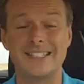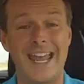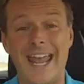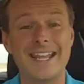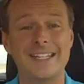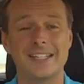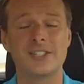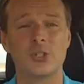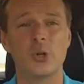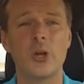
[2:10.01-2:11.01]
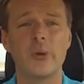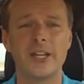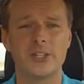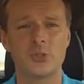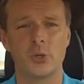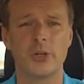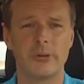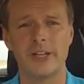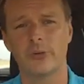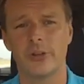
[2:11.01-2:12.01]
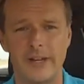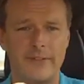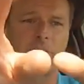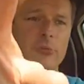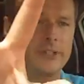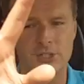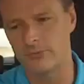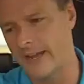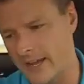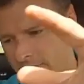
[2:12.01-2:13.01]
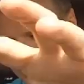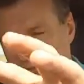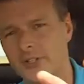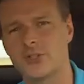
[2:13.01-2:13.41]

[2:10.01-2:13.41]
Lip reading: It's handy and it's a great way to control your radio without having to reach around and do